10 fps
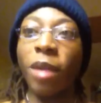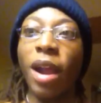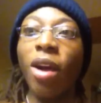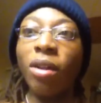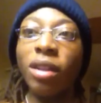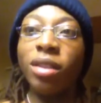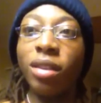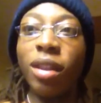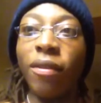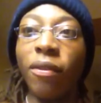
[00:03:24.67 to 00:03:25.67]
I only
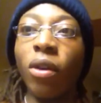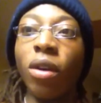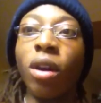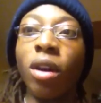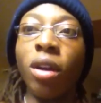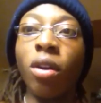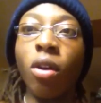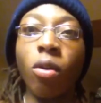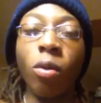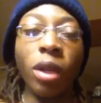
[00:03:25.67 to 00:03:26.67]
took that for a good
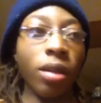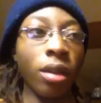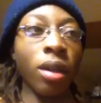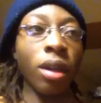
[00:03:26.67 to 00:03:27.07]
whole week.